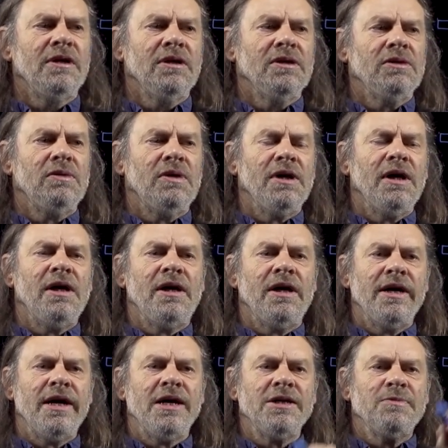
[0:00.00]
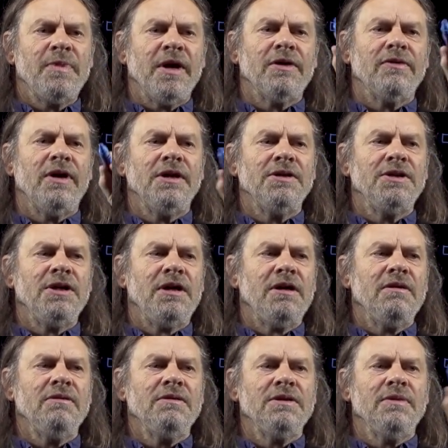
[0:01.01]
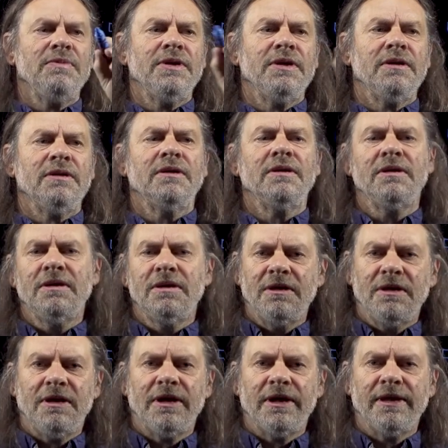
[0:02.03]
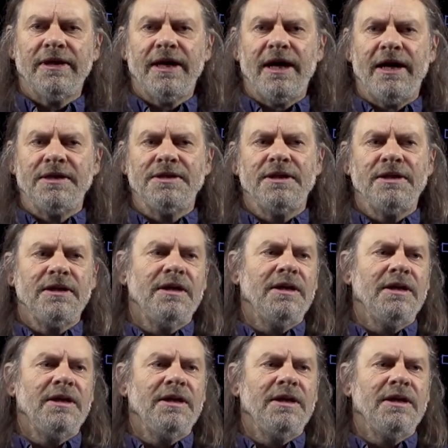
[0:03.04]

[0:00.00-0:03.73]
quite a high aspect ratio, something like that.